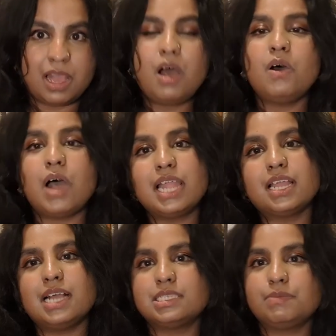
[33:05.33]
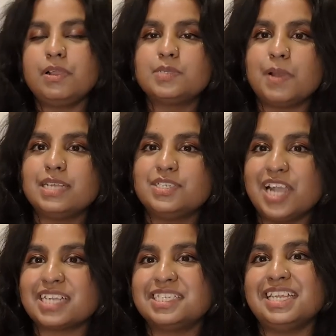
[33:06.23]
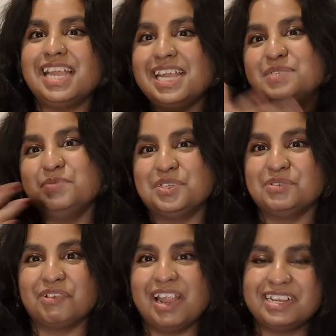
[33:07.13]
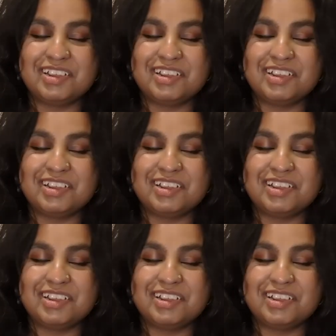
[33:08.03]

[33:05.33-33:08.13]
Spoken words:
Oh, I suppose Percy Jackson is middle grade.